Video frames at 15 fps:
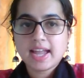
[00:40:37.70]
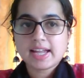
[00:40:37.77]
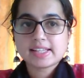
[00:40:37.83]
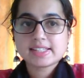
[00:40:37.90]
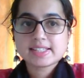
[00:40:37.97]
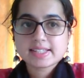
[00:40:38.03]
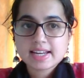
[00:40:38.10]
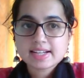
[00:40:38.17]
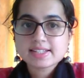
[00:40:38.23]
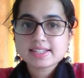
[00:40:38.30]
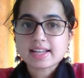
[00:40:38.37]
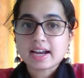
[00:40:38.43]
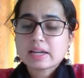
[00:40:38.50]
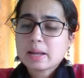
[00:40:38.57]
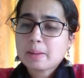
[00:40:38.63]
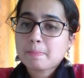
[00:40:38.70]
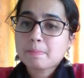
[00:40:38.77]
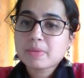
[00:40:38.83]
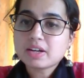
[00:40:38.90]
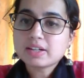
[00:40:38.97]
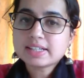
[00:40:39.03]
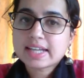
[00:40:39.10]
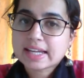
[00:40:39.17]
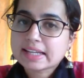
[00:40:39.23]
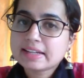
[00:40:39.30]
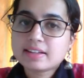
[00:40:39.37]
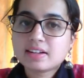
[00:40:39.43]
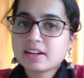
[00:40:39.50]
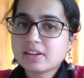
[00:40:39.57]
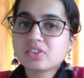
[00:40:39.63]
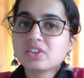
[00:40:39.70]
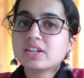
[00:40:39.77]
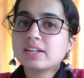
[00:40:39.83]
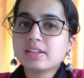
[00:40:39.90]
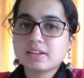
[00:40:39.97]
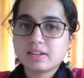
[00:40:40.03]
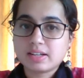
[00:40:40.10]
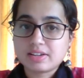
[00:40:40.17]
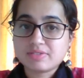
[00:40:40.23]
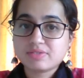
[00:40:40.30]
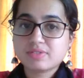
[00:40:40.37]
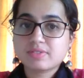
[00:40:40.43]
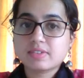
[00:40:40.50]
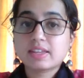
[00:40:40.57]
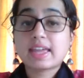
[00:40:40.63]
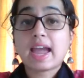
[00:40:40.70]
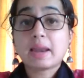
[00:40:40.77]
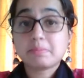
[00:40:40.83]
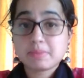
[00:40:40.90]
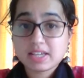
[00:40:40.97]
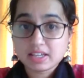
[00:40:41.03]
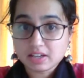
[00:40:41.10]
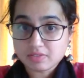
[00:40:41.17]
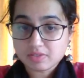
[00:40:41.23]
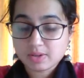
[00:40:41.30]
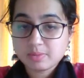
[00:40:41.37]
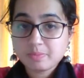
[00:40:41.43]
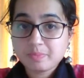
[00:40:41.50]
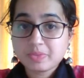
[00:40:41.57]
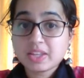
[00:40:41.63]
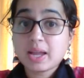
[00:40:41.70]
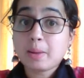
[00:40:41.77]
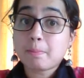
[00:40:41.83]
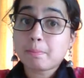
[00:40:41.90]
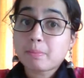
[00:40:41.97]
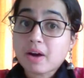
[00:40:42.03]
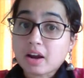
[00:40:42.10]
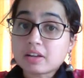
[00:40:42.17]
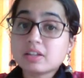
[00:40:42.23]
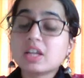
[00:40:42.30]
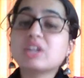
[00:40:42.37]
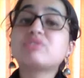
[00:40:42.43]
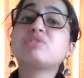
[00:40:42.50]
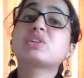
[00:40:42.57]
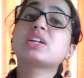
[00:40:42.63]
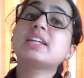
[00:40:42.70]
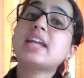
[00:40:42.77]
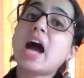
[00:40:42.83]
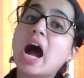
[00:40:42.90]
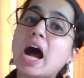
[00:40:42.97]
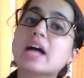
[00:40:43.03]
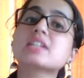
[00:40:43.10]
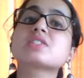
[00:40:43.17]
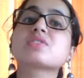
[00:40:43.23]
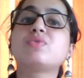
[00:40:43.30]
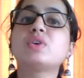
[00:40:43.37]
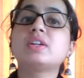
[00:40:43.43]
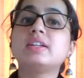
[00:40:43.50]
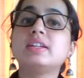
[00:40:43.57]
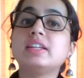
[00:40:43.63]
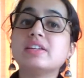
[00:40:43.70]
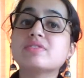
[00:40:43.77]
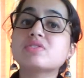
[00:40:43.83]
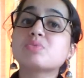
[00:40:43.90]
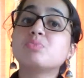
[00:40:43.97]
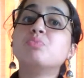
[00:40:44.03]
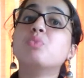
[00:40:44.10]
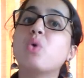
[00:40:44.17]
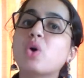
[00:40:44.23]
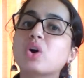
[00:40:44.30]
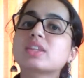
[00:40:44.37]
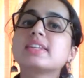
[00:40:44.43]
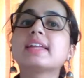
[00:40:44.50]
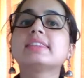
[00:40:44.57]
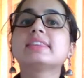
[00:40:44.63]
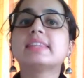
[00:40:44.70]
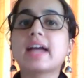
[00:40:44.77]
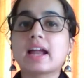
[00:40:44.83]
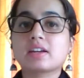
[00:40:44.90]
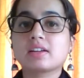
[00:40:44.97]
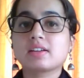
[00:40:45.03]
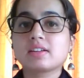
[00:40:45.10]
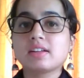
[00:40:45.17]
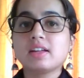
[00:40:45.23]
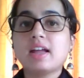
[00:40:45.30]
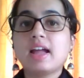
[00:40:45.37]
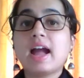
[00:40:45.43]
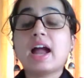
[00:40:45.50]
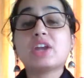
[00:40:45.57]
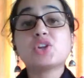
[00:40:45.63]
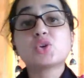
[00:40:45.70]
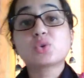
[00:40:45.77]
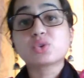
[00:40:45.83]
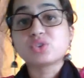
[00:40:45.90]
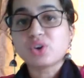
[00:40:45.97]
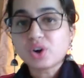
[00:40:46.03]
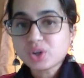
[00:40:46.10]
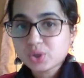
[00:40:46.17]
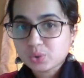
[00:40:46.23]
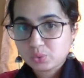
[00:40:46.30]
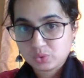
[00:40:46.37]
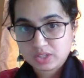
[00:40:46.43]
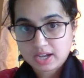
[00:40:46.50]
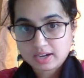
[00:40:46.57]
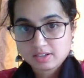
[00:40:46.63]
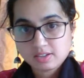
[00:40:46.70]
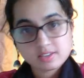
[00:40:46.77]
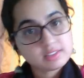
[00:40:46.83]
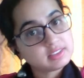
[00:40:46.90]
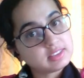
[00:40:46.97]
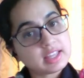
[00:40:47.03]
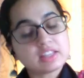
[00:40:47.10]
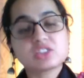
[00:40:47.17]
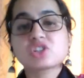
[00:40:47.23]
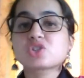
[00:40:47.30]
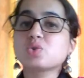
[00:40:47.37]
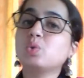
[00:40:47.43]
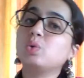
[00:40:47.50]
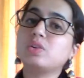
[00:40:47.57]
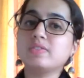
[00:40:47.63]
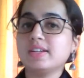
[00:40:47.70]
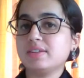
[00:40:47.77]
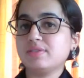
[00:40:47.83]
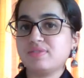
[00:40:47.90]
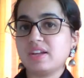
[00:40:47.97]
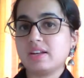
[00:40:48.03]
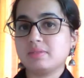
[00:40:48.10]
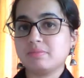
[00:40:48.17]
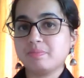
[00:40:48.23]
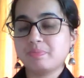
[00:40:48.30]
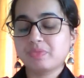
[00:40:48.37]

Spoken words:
It states that mere declaratory relief can be given, but if you can ask for reliefs more than that and you do not do that, then the suit will fail.